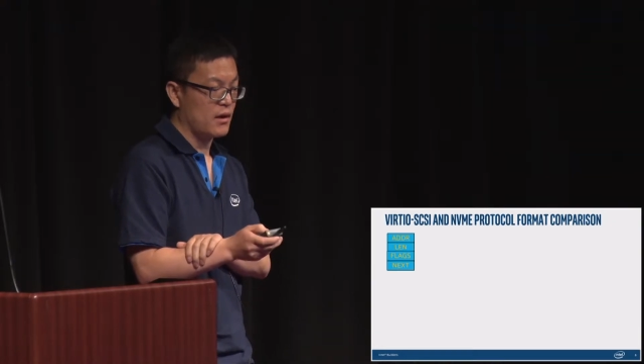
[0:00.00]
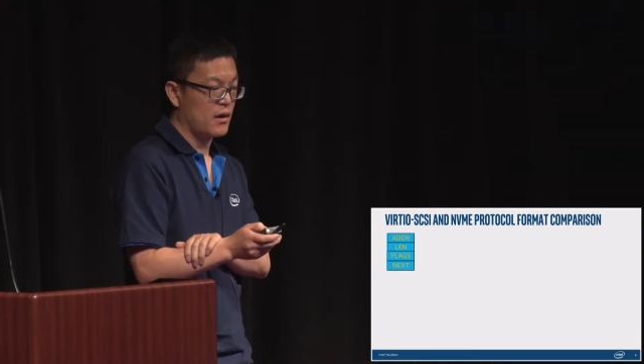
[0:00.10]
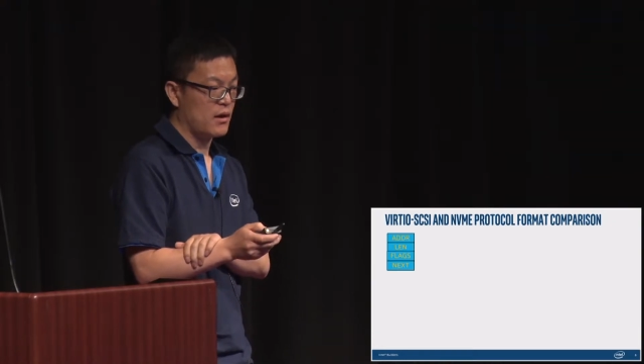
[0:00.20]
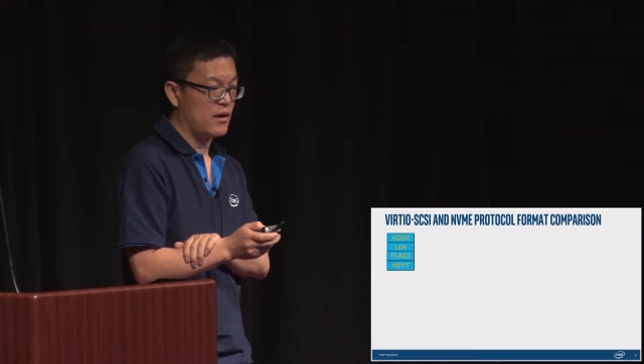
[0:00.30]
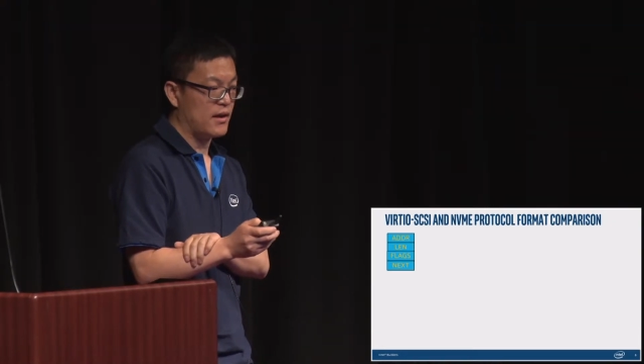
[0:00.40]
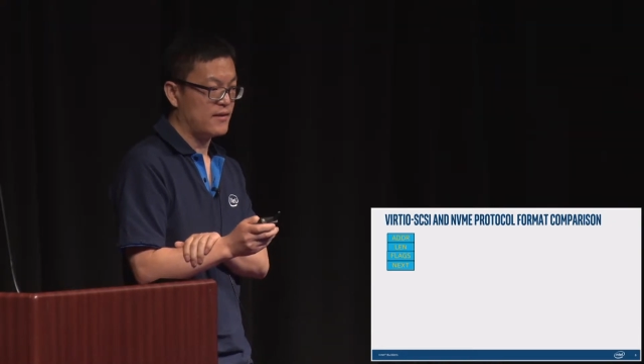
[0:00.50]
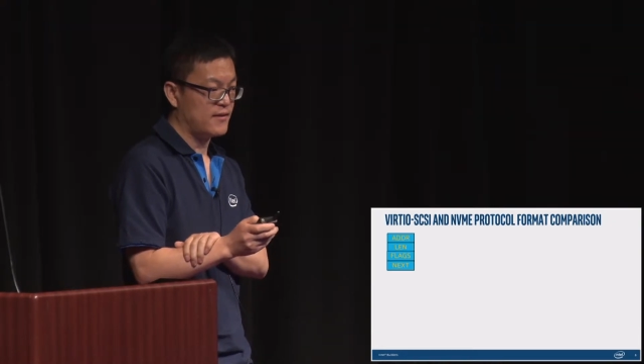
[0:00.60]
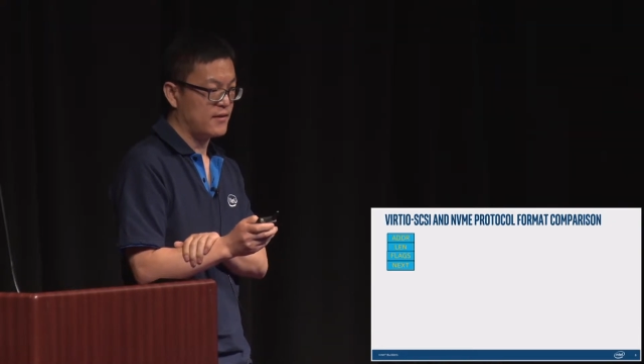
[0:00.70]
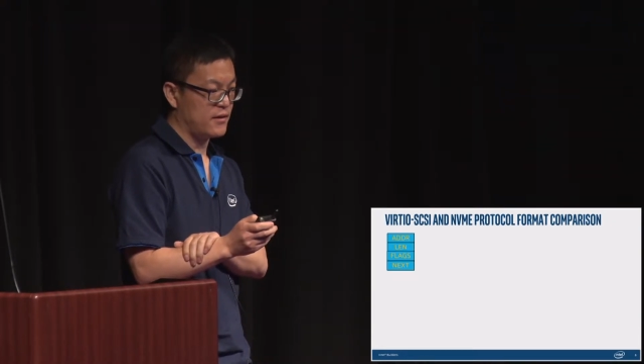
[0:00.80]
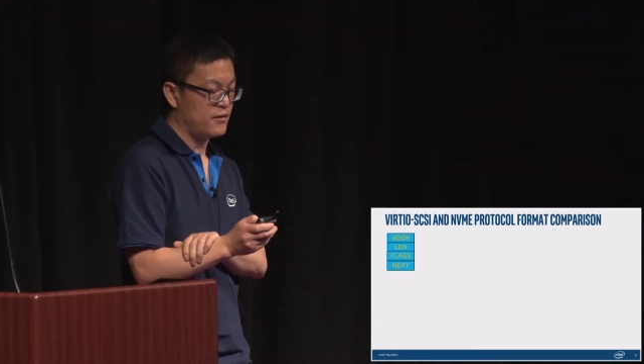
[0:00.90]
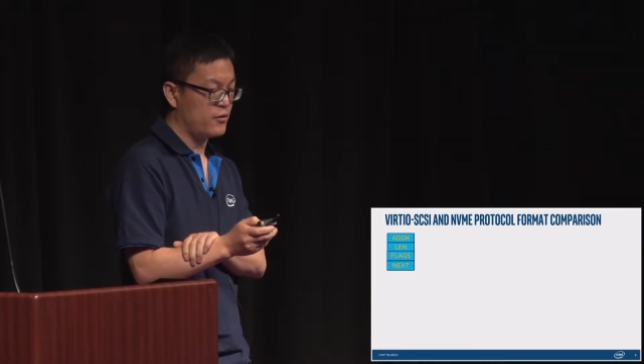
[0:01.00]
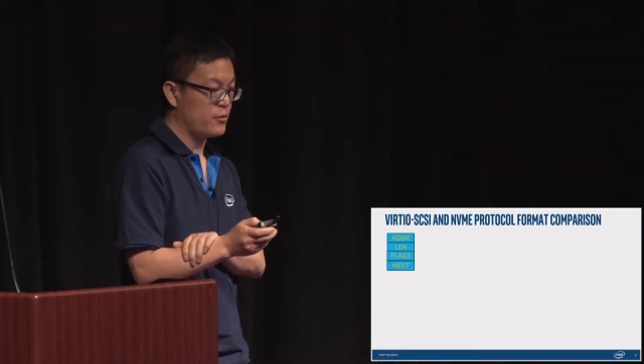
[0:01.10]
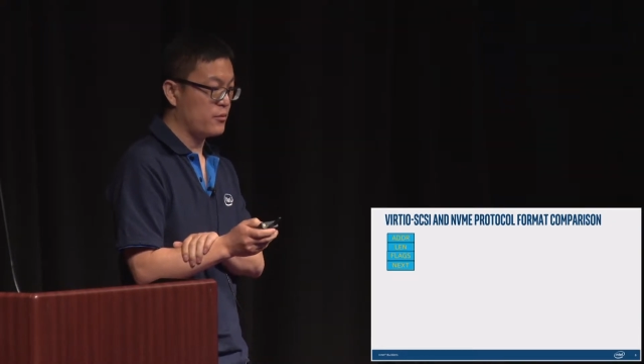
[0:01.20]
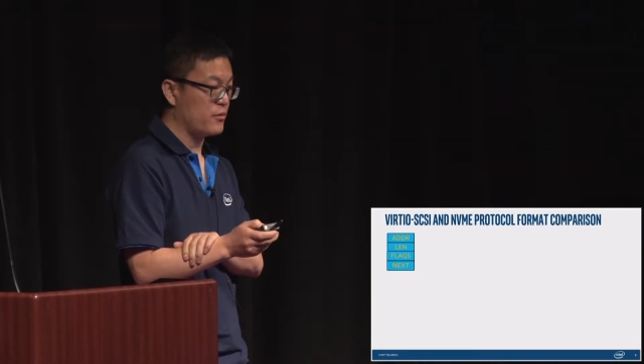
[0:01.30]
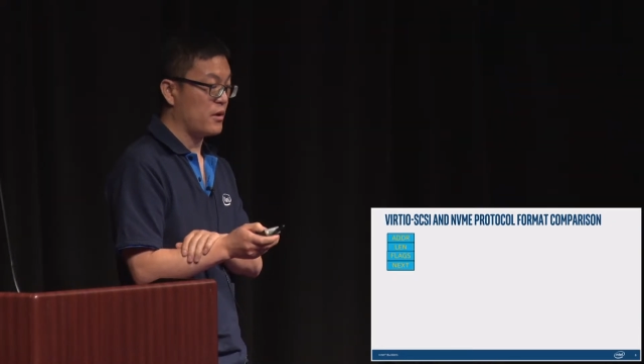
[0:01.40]
Let's
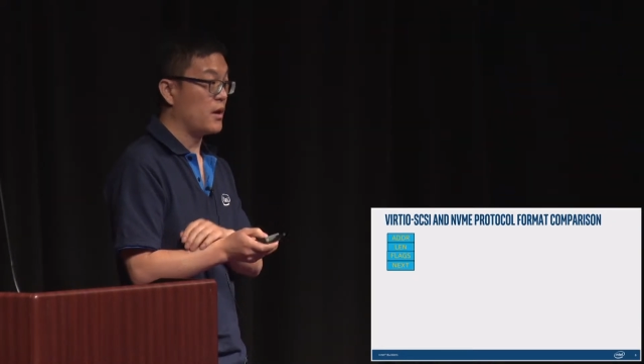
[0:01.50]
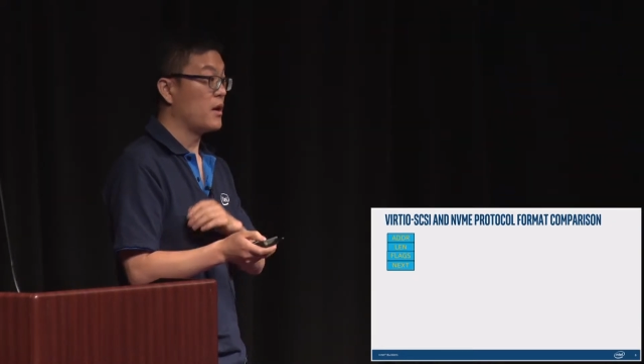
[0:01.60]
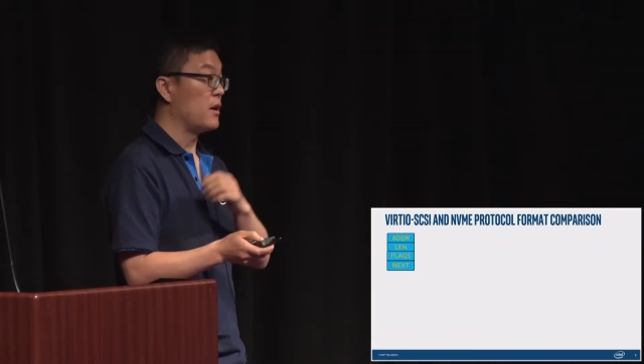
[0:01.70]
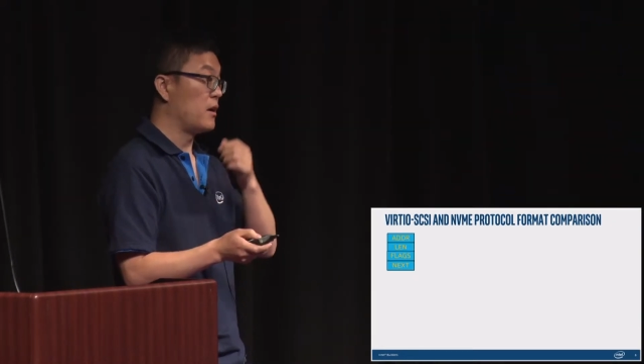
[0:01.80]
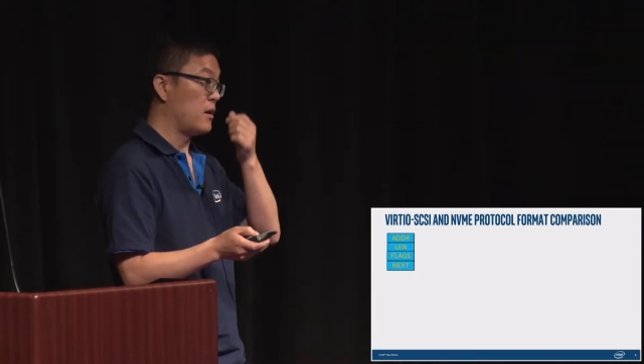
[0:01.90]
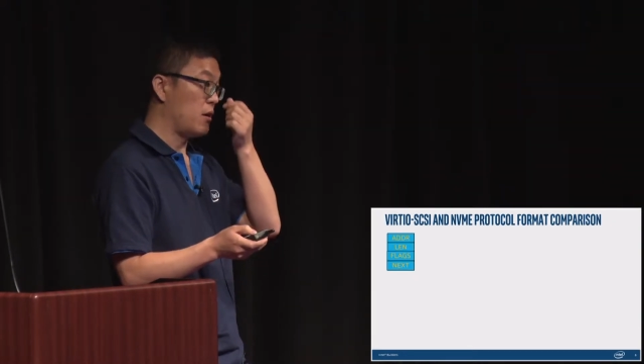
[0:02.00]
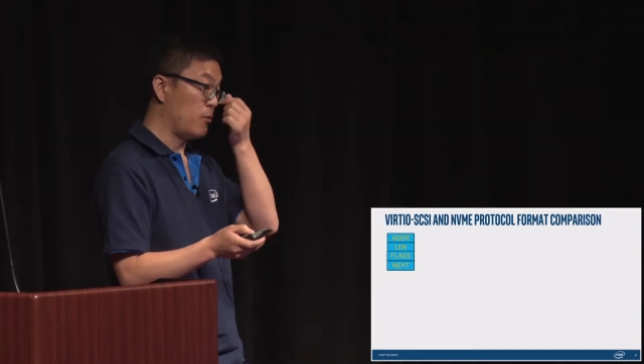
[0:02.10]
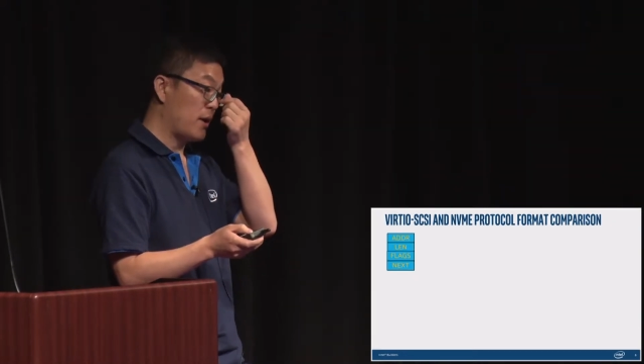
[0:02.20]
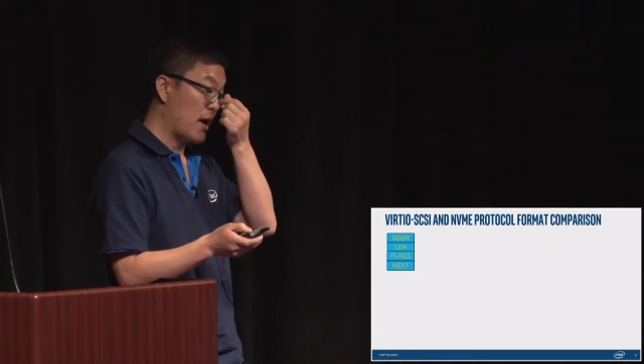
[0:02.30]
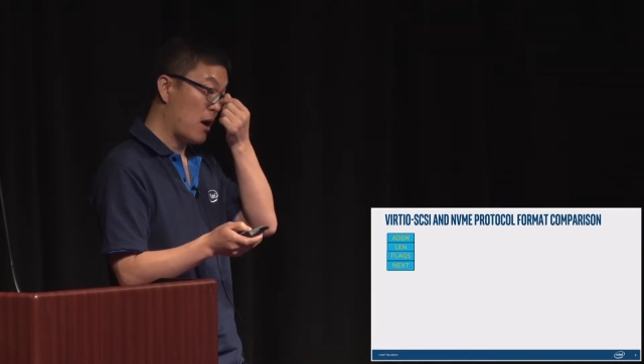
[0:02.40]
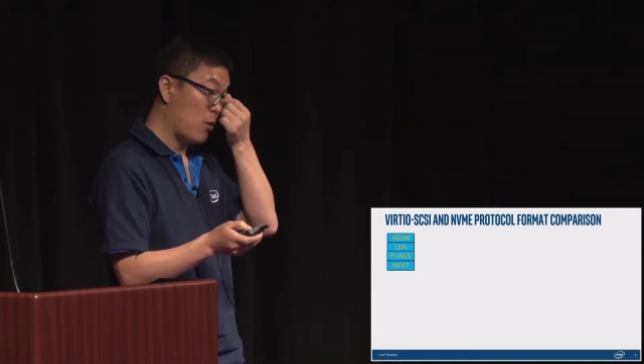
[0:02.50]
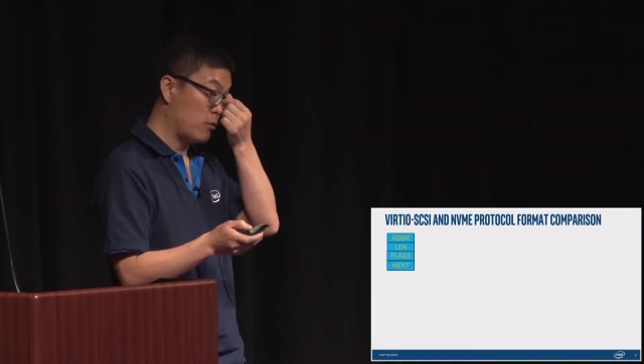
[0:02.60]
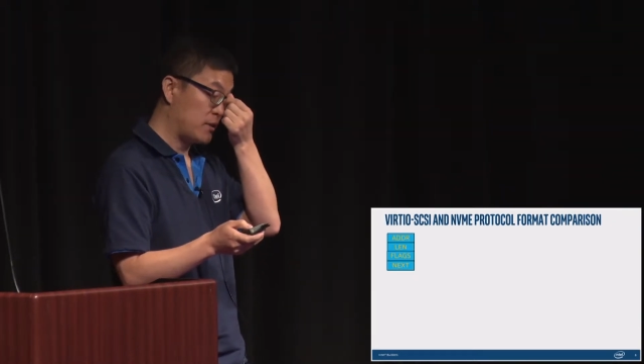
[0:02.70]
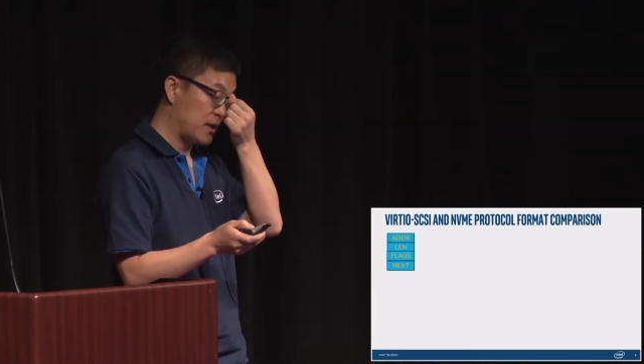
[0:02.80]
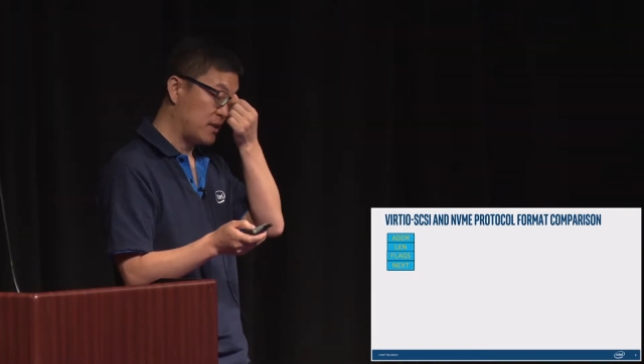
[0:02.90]
assume we
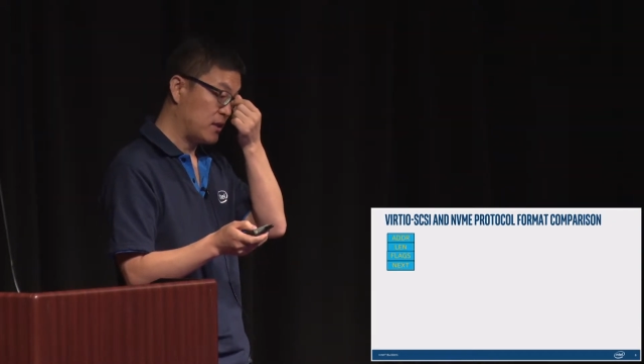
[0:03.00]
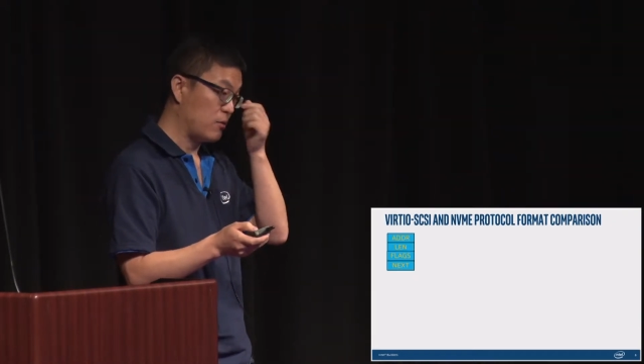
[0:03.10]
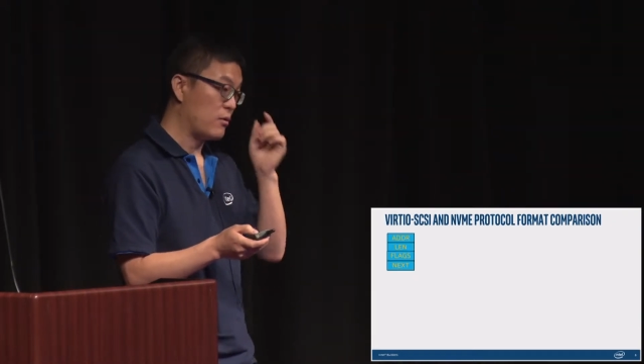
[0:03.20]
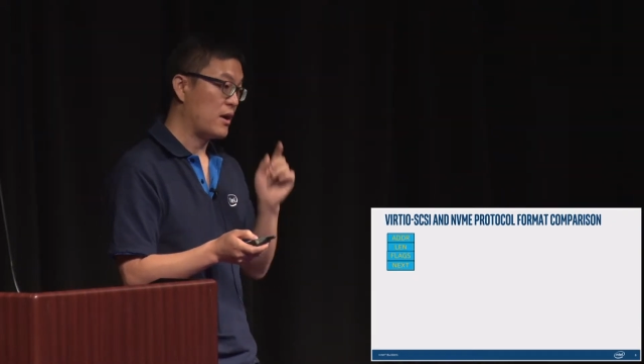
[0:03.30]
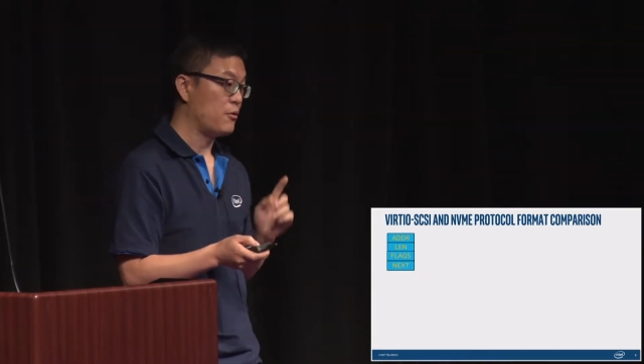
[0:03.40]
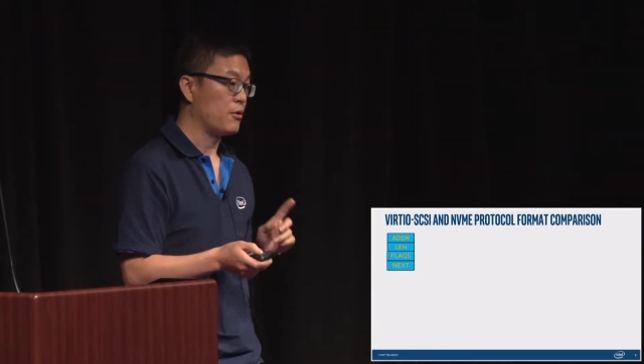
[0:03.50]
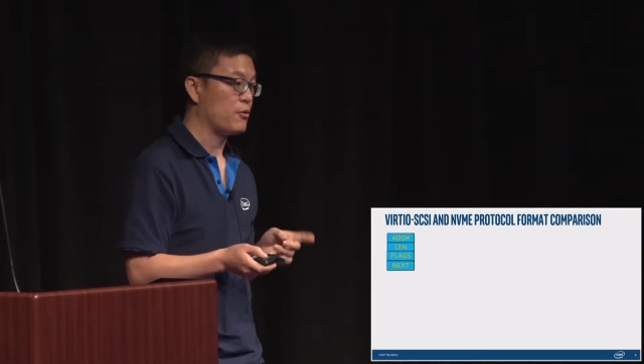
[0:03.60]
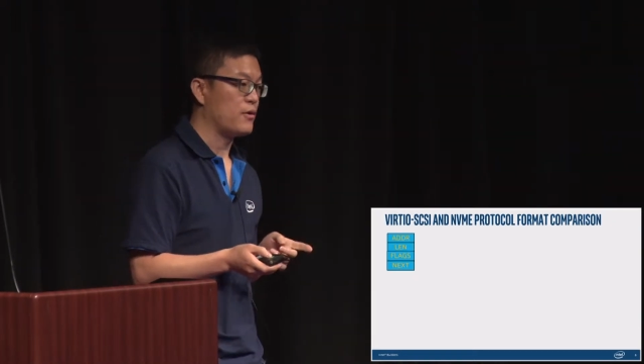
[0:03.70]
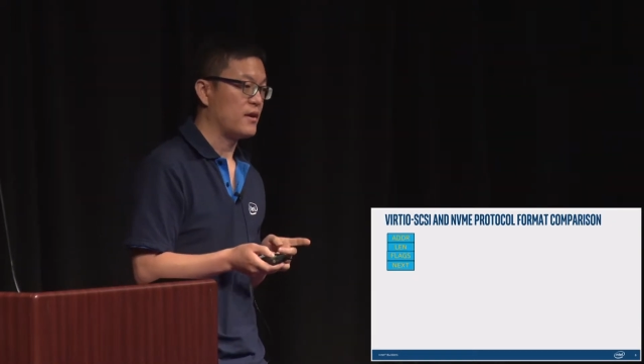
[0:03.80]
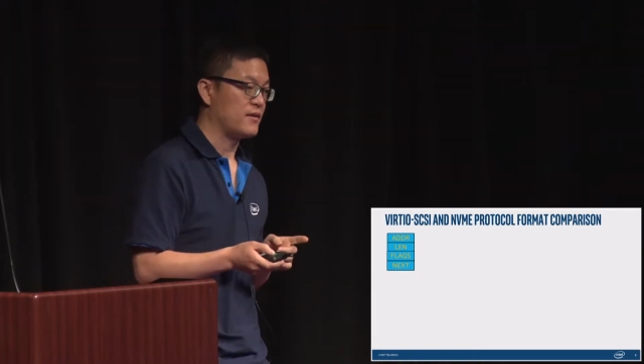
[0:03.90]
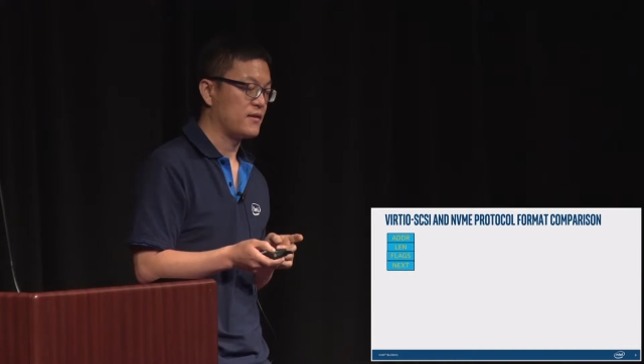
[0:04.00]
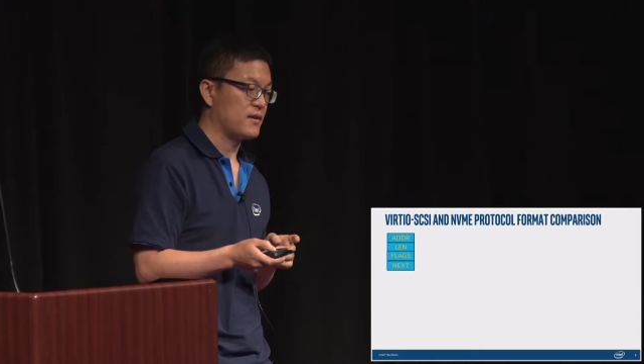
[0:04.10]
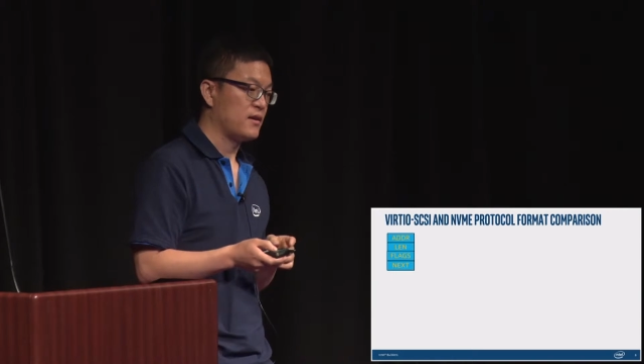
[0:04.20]
have just one request,